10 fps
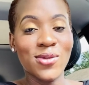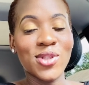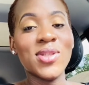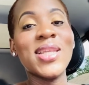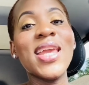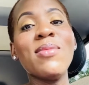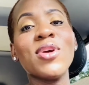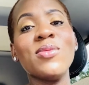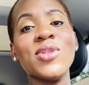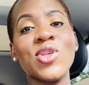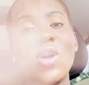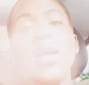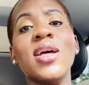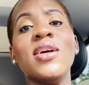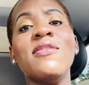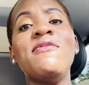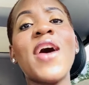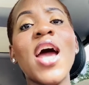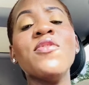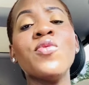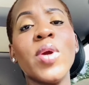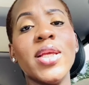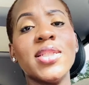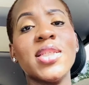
Today I'm going to be talking about 5 ways